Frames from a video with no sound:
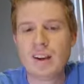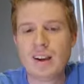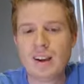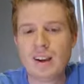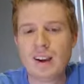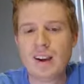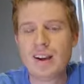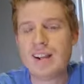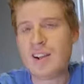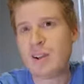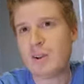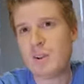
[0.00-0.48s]

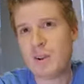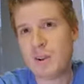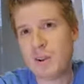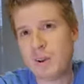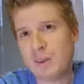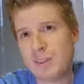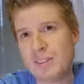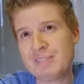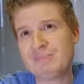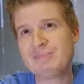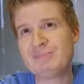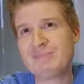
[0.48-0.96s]
I don't know.
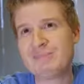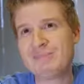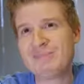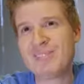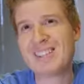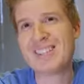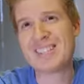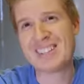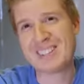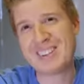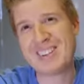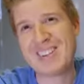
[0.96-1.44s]

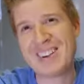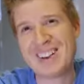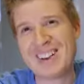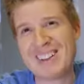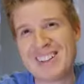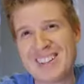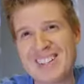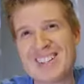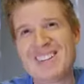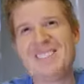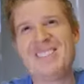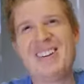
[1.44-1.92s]
Is
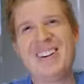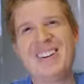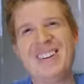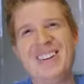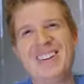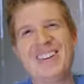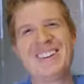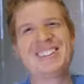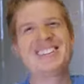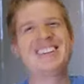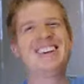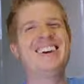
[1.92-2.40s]
the fair
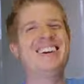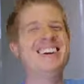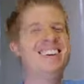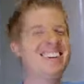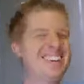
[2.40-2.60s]
answer?